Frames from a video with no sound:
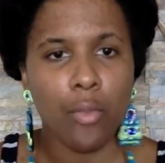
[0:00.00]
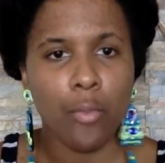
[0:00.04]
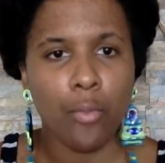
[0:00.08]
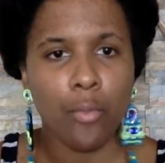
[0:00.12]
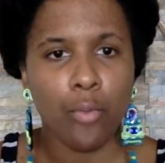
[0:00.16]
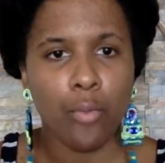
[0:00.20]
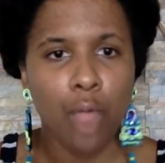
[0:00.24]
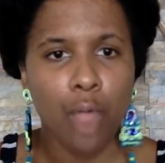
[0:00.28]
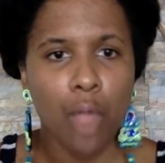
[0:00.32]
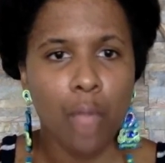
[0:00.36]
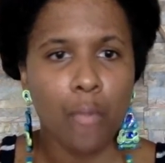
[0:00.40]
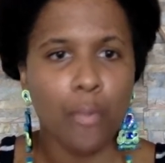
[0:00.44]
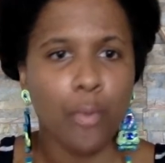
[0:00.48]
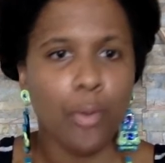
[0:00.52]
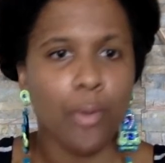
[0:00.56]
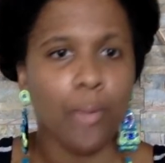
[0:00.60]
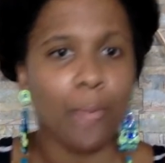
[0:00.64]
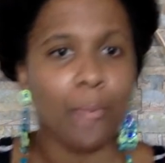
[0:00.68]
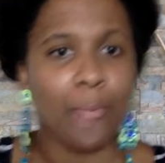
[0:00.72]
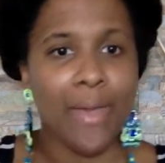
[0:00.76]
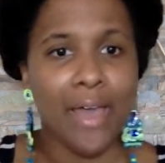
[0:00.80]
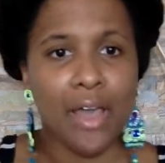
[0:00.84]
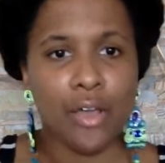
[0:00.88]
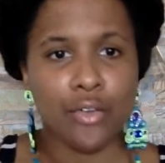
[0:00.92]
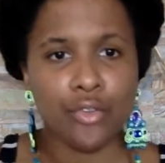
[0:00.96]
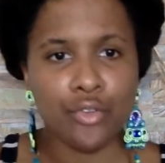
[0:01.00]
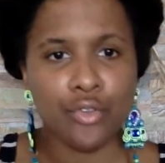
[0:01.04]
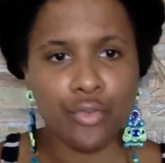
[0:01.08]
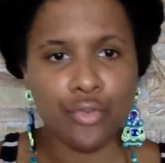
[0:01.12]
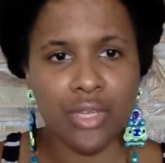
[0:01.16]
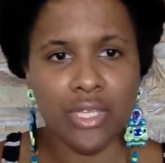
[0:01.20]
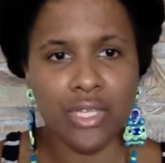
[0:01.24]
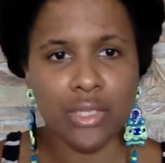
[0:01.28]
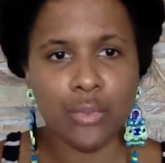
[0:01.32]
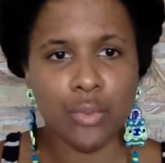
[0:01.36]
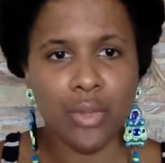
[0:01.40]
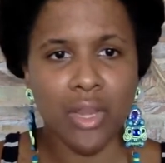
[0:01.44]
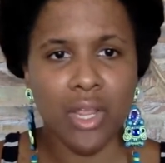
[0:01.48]
proper
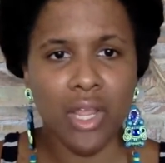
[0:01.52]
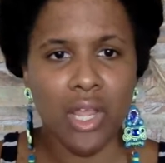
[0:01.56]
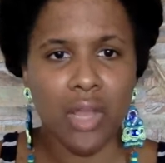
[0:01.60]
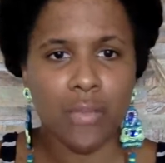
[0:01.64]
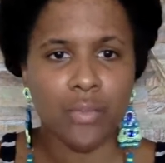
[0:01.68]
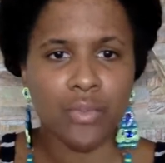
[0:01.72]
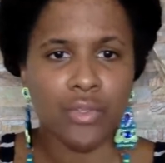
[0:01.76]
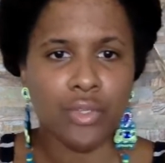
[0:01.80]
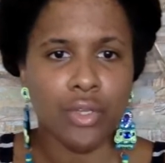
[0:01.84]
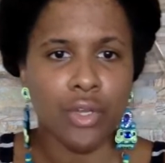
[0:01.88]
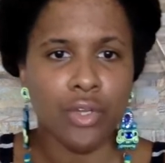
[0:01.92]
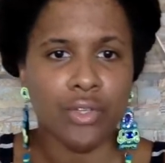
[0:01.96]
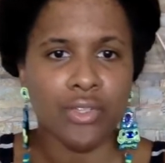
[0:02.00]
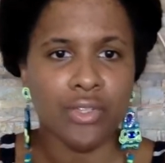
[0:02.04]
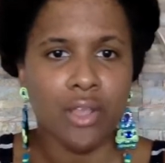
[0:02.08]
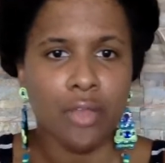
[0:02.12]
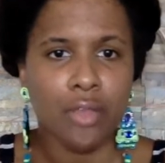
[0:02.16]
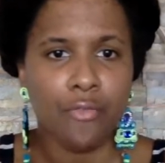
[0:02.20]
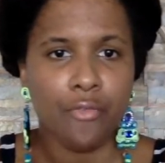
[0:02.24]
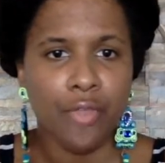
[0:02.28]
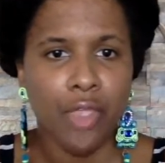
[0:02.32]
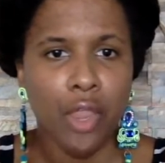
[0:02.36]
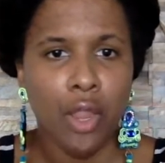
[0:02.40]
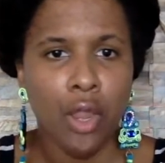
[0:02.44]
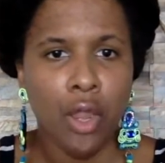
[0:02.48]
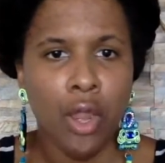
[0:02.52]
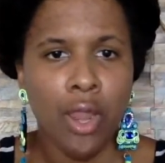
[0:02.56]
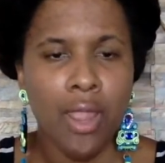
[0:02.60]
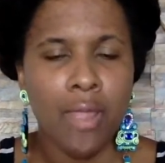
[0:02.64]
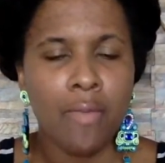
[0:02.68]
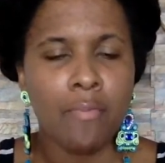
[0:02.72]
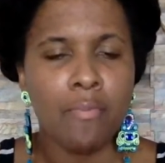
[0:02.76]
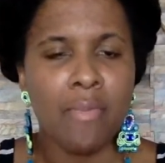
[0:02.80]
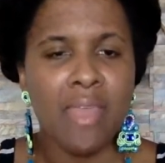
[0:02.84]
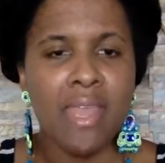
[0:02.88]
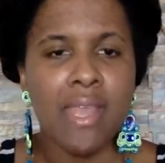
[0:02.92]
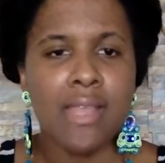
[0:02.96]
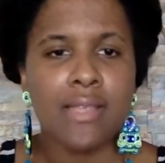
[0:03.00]
boundaries when it comes to your self-care?
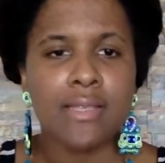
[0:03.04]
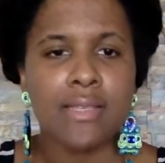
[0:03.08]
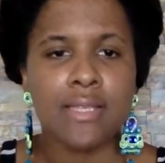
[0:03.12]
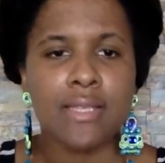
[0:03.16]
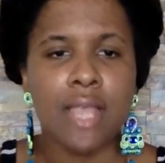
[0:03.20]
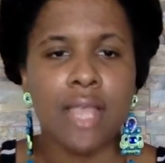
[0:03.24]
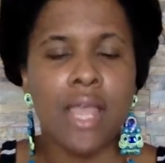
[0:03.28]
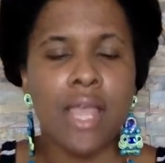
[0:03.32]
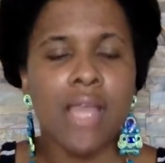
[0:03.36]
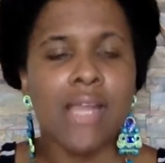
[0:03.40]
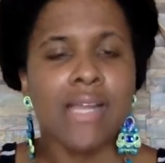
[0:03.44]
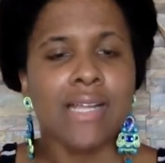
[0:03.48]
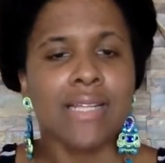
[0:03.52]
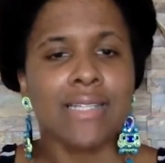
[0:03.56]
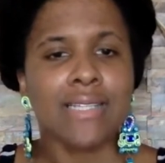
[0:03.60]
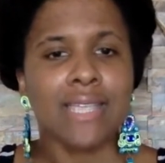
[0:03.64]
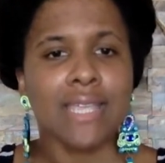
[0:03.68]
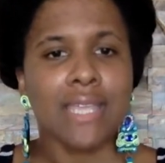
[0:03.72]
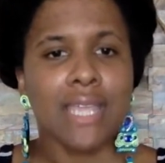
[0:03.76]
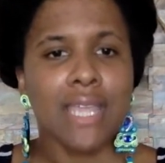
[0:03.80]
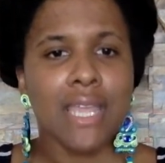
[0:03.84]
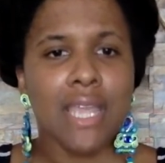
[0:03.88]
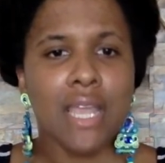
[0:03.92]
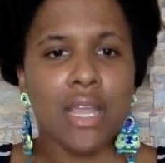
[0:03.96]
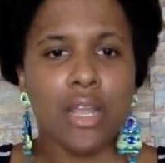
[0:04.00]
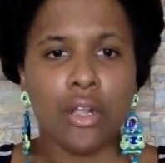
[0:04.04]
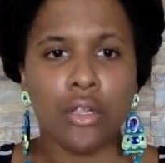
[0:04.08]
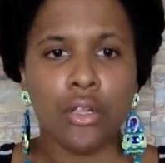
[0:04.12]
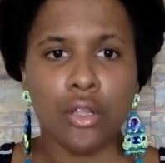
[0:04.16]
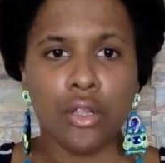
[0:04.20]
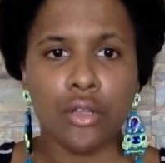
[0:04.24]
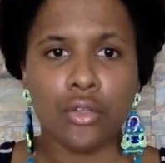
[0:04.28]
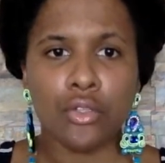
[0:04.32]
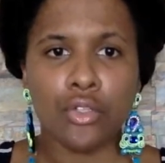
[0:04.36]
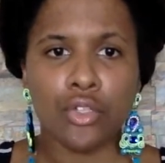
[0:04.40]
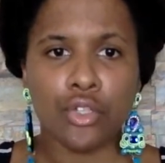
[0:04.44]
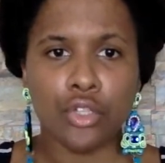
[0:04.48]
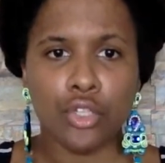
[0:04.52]
It means taking a
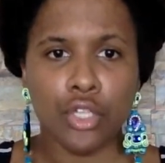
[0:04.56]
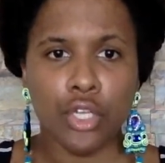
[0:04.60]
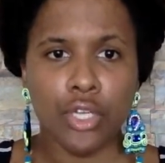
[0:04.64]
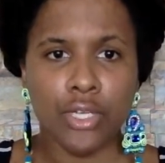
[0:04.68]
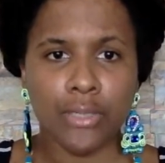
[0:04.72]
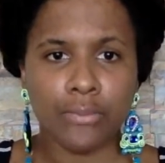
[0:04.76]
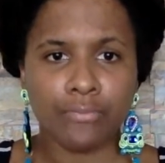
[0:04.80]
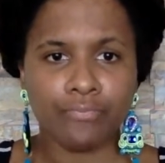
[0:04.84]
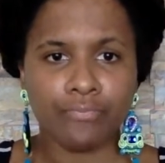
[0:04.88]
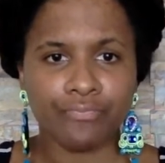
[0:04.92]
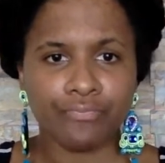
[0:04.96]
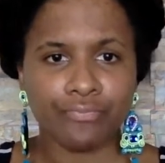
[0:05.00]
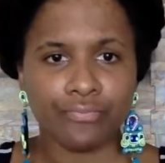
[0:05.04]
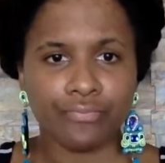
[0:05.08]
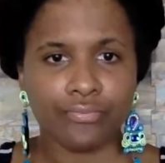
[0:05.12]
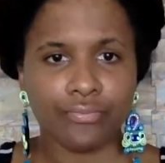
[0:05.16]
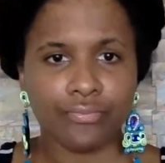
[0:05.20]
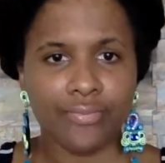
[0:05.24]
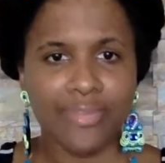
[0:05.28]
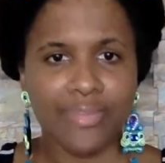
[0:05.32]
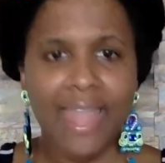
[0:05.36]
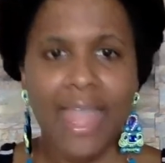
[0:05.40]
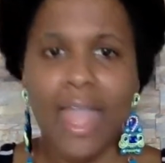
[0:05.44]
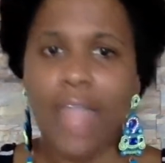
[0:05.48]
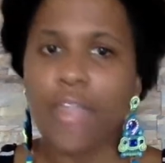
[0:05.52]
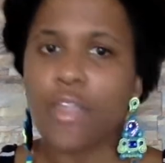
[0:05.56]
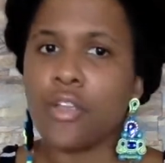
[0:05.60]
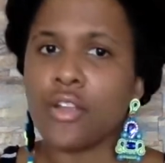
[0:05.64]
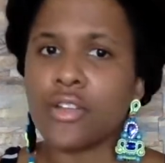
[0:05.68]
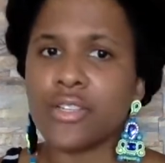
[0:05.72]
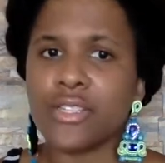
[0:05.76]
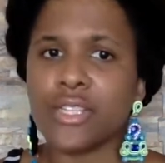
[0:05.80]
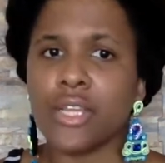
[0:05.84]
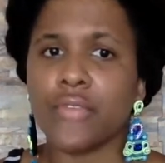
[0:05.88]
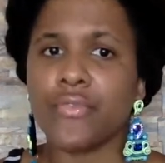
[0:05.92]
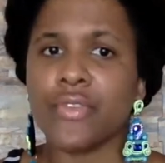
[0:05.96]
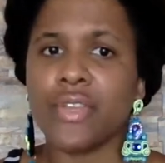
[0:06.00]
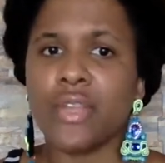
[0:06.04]
close look at
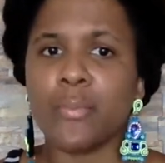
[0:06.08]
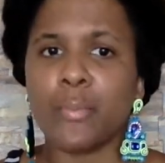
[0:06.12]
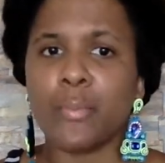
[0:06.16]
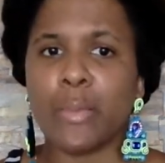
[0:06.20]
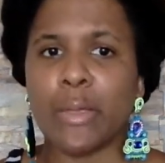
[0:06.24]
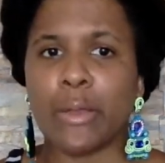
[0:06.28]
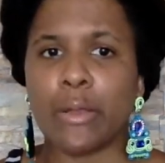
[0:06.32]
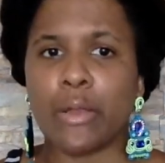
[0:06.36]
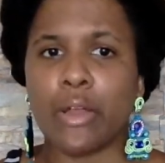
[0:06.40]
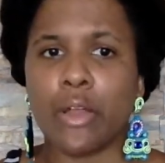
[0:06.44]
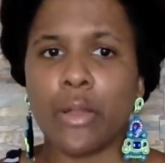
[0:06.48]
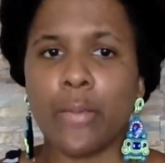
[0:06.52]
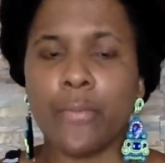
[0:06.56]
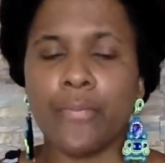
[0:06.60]
yourself in the mirror